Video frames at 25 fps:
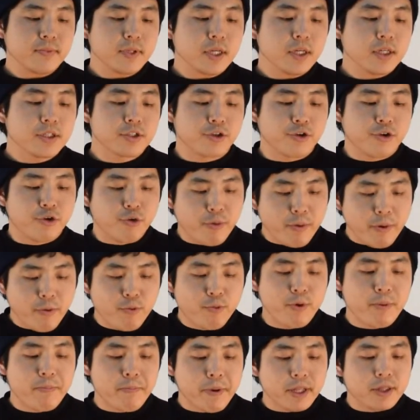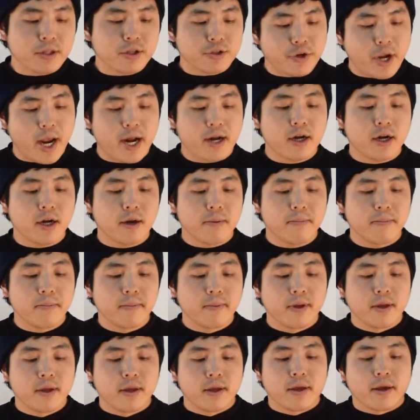So you repeat the checkup
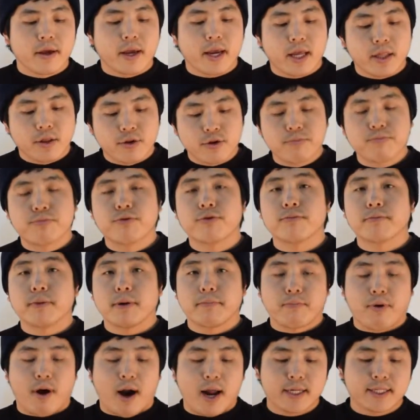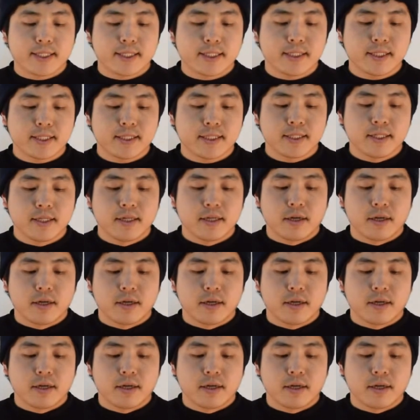and the improvement process.